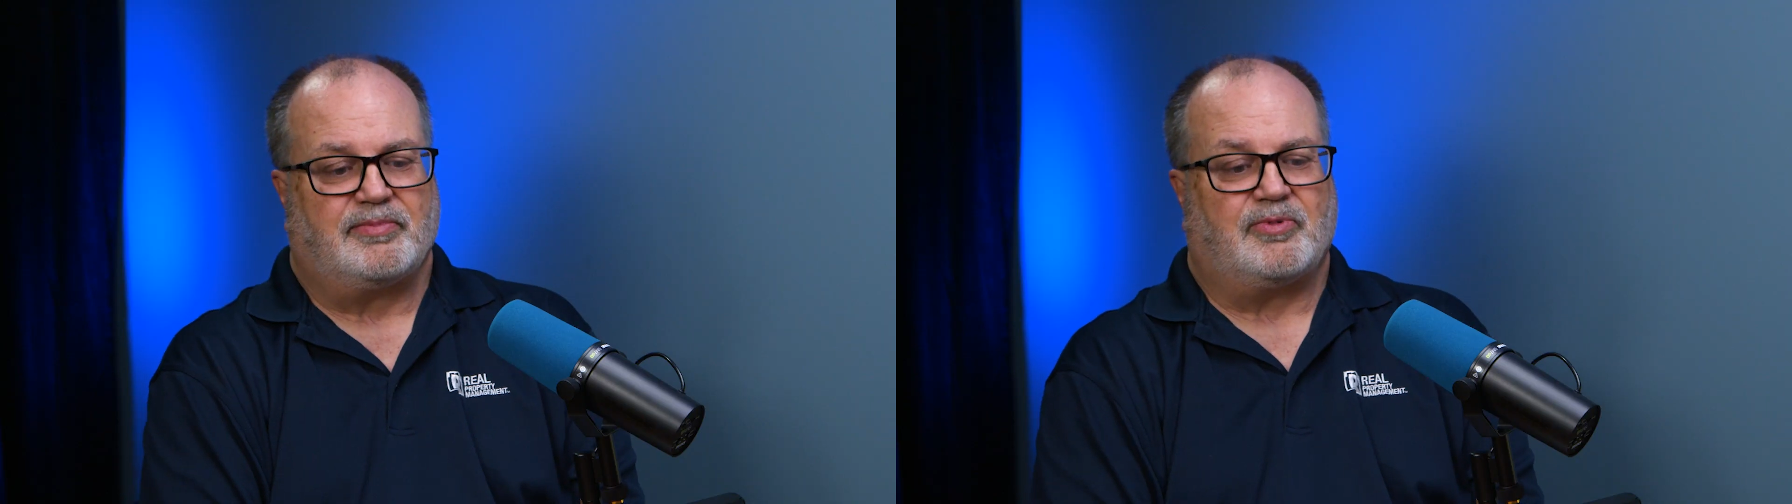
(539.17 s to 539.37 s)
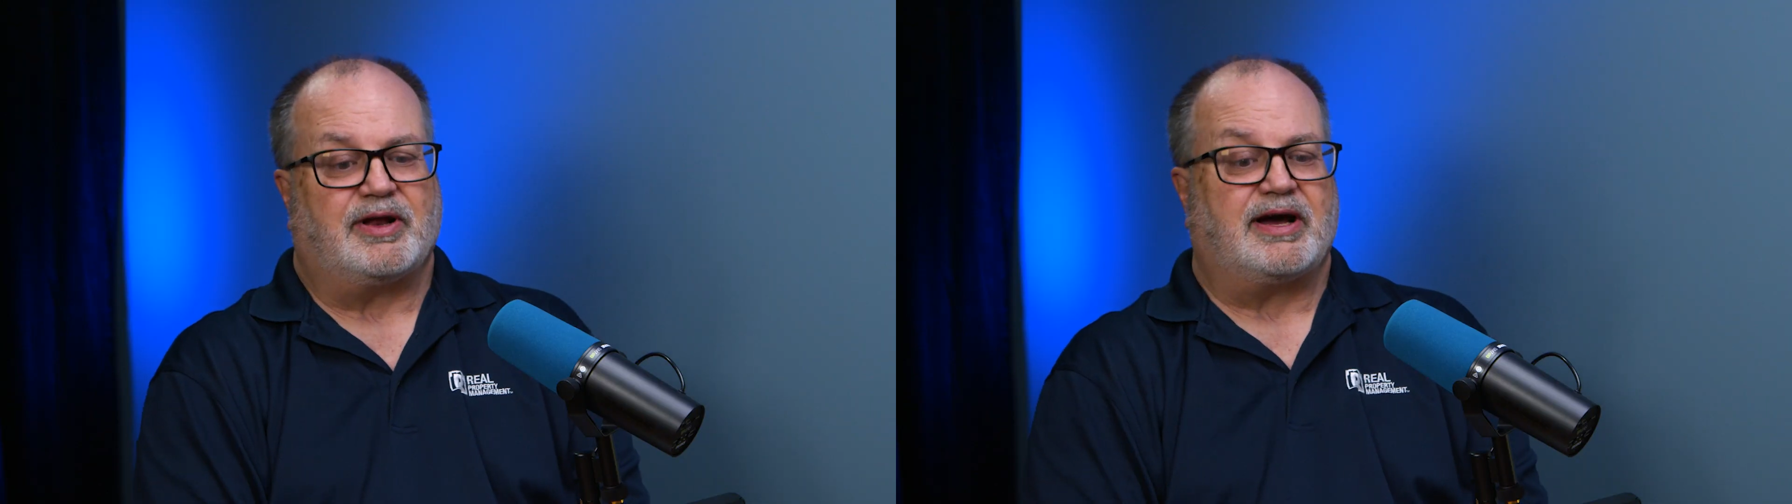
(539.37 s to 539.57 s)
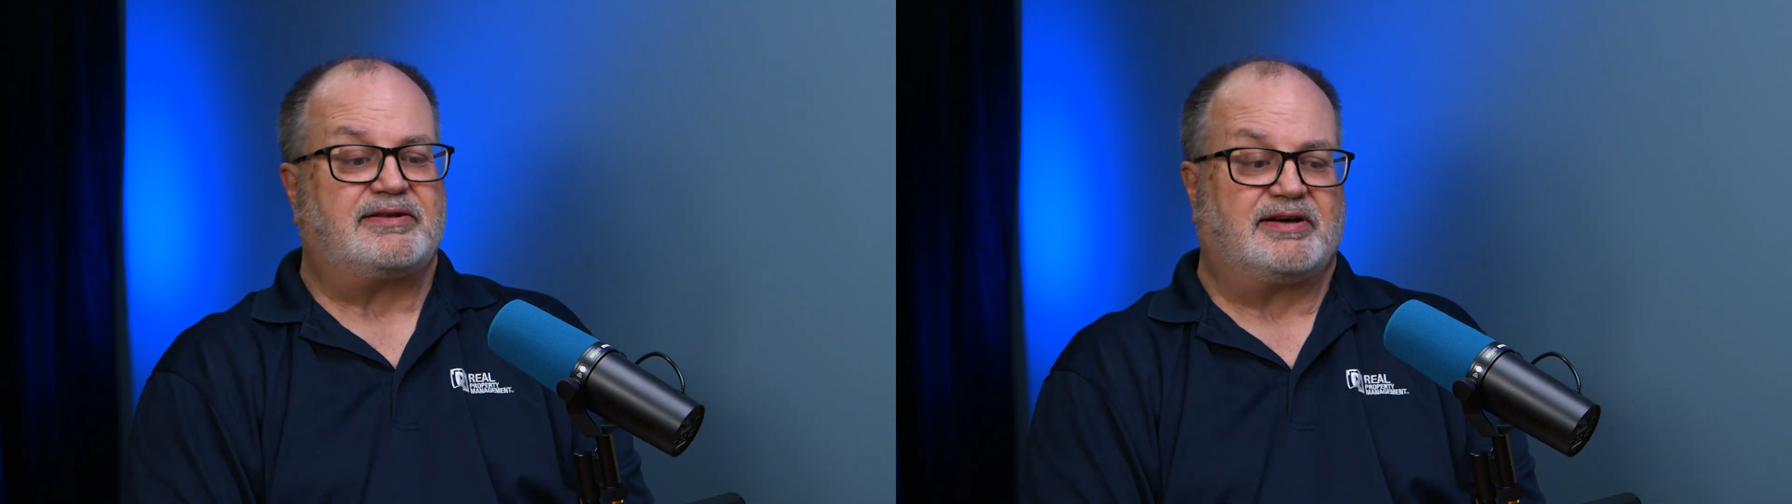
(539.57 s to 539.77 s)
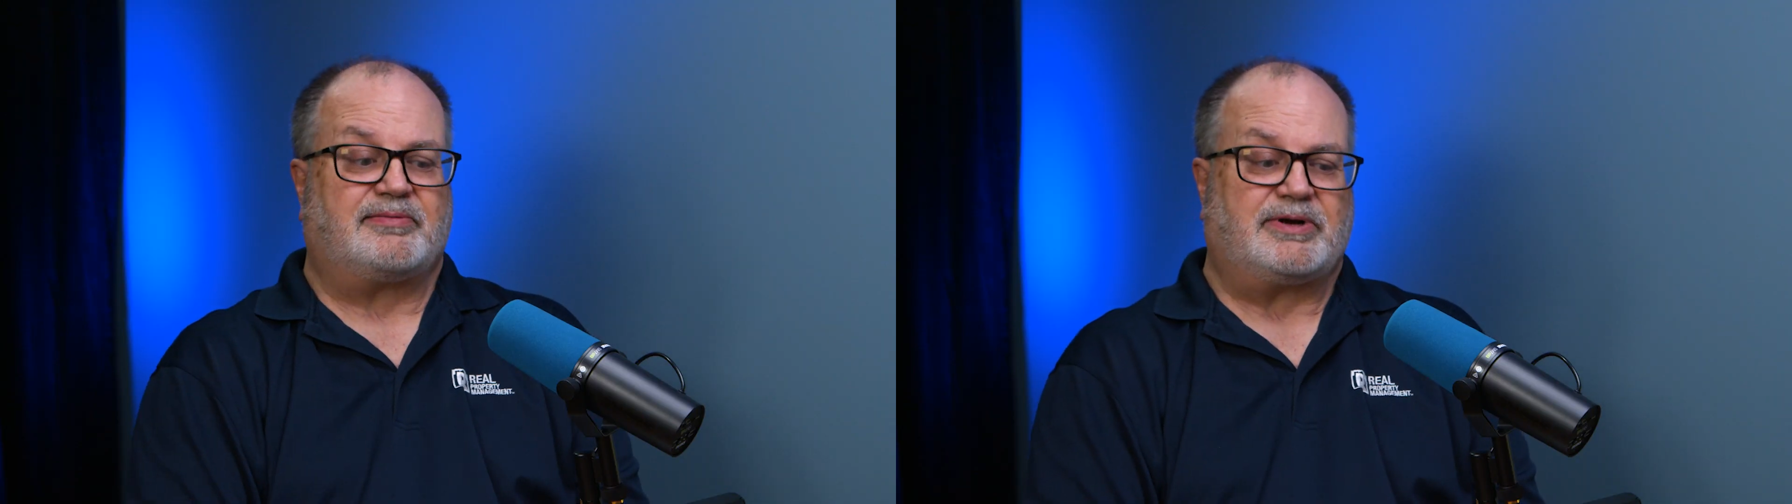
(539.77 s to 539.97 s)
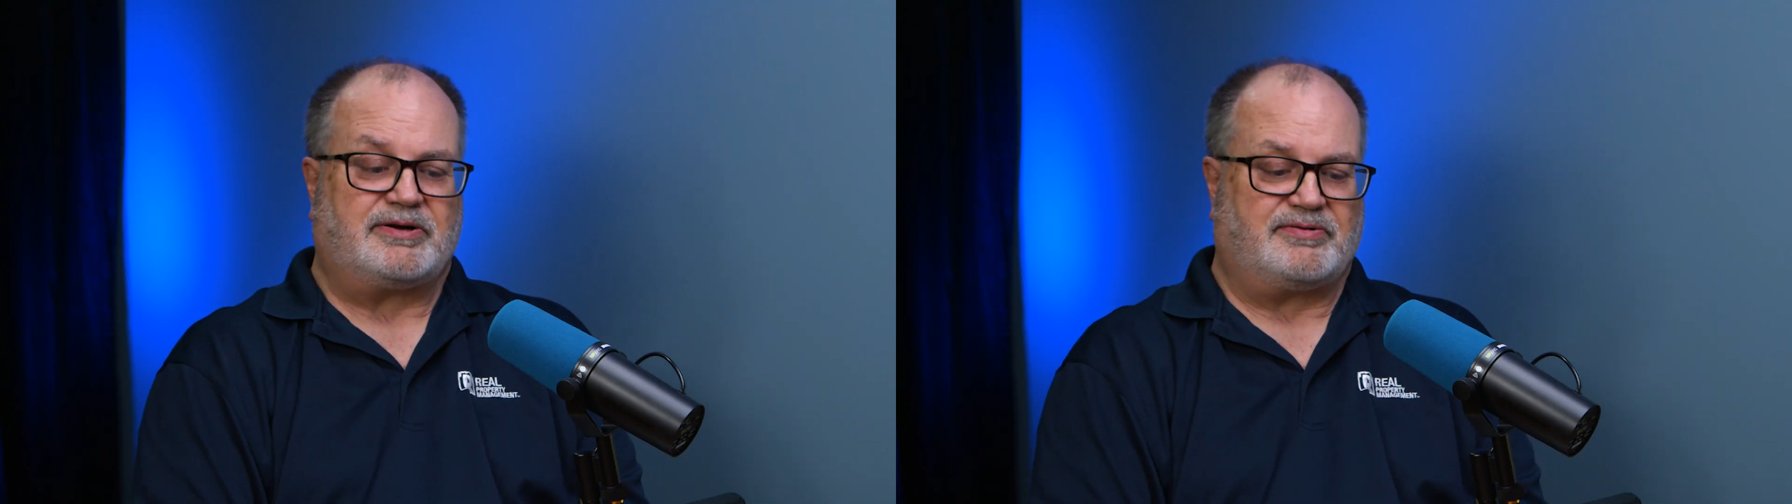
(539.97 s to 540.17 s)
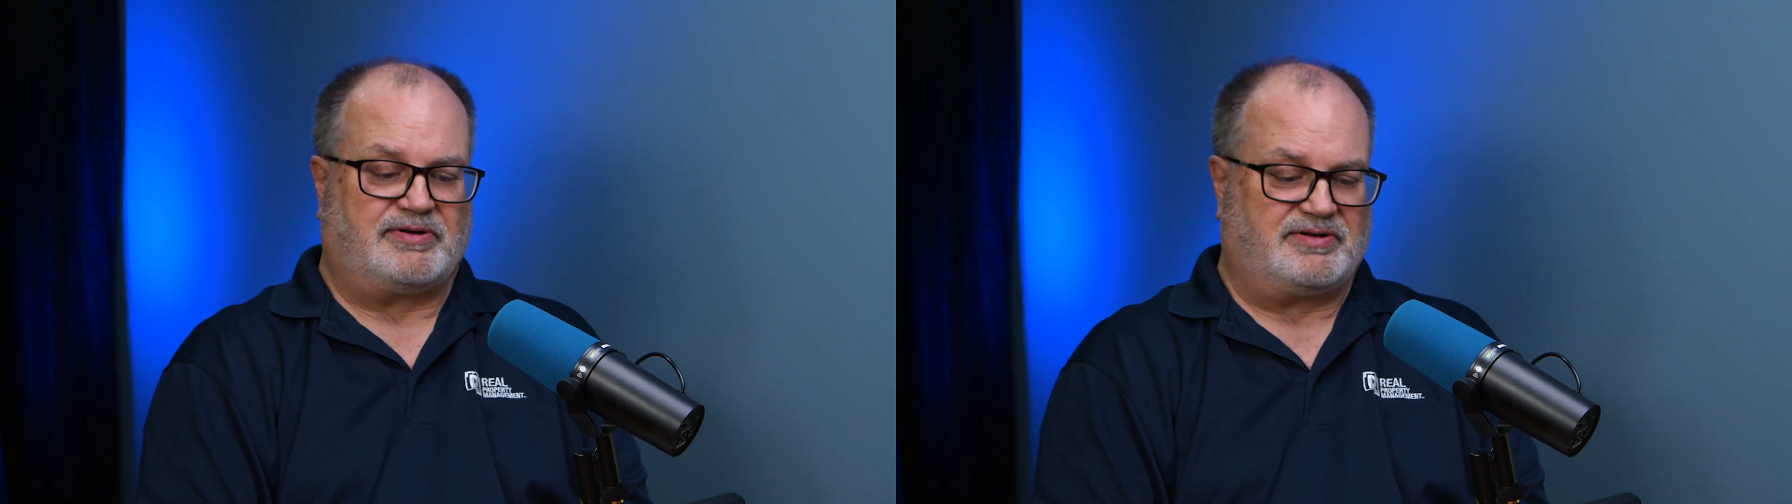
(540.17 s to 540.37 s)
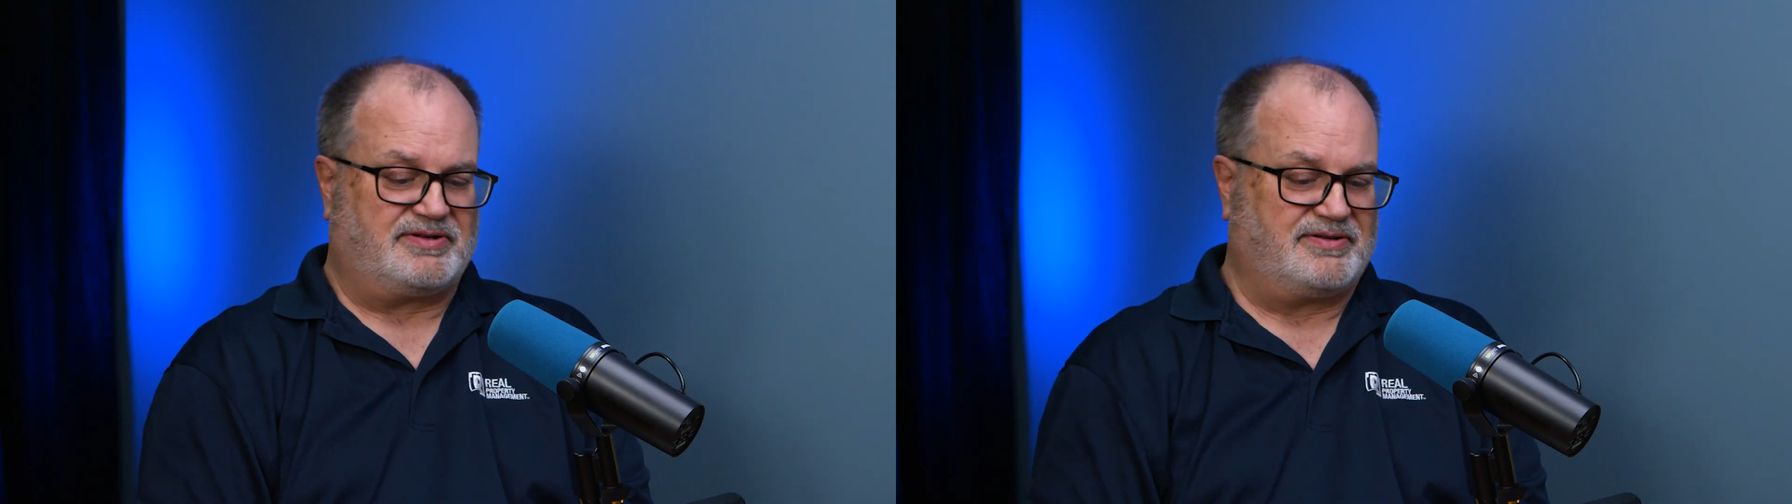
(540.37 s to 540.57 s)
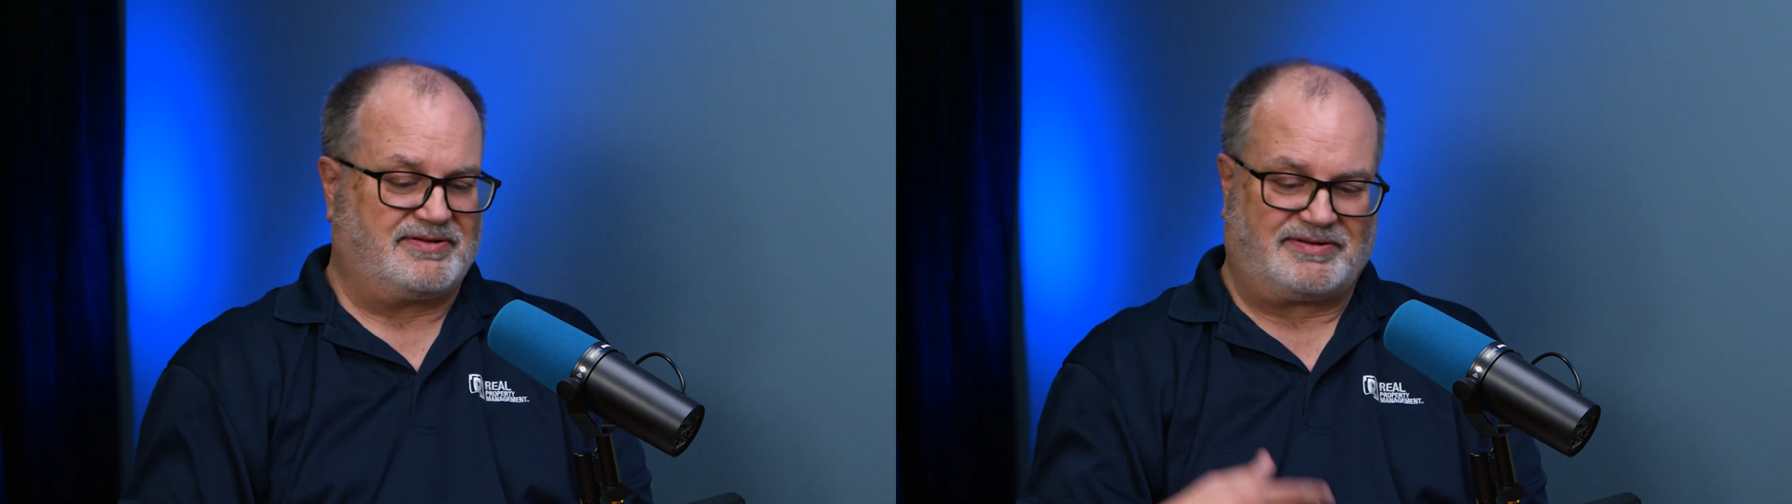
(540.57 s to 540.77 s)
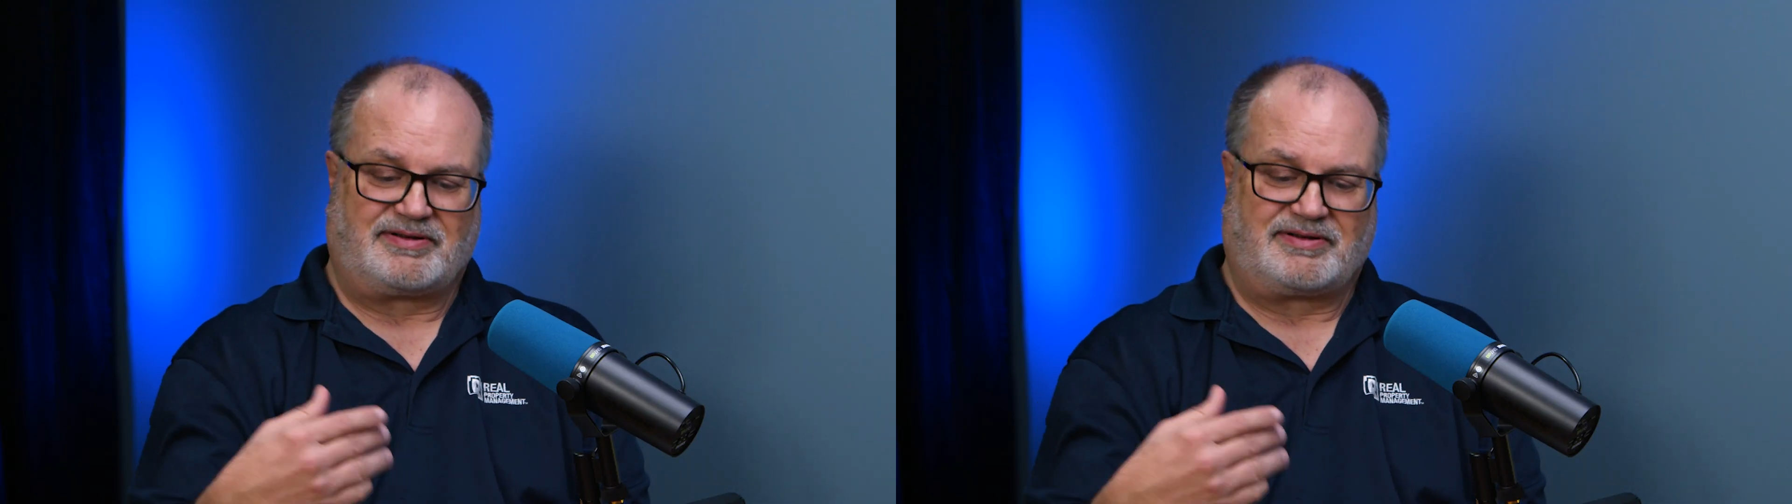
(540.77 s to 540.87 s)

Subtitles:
What I tell my owners,